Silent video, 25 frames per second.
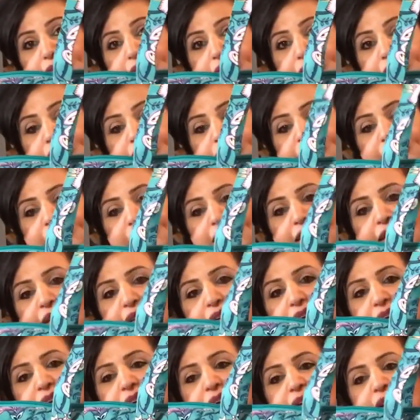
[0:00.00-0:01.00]
Look.
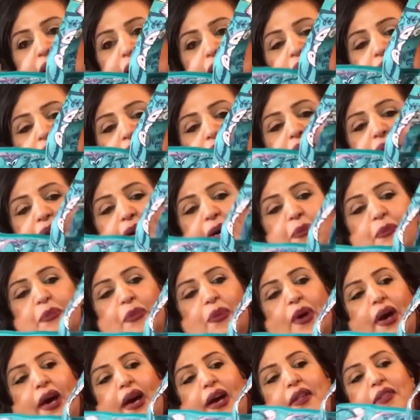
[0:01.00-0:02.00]

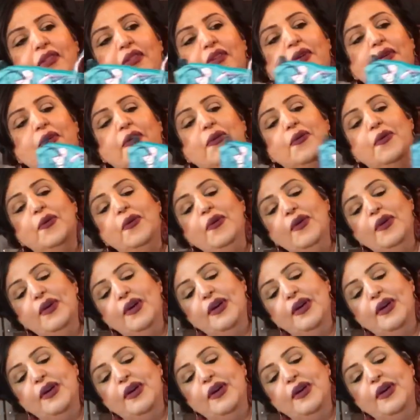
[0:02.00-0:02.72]
Brand new.